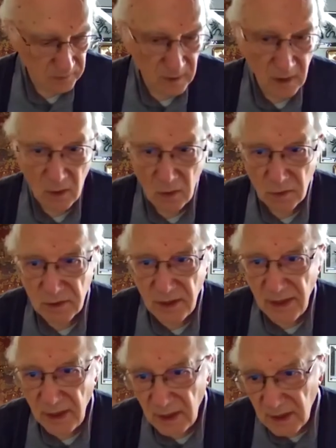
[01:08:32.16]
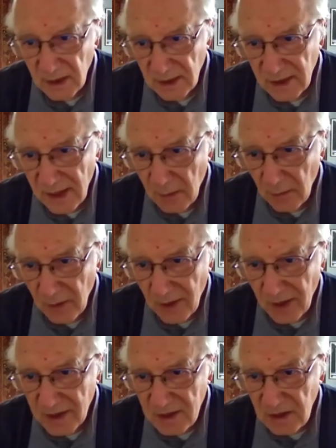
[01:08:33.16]
Okay, now
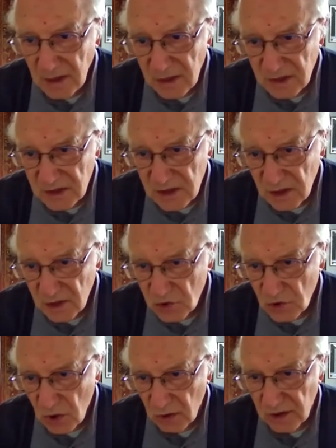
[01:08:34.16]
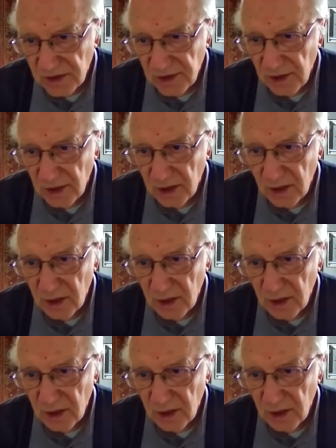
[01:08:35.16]
I need this short thing.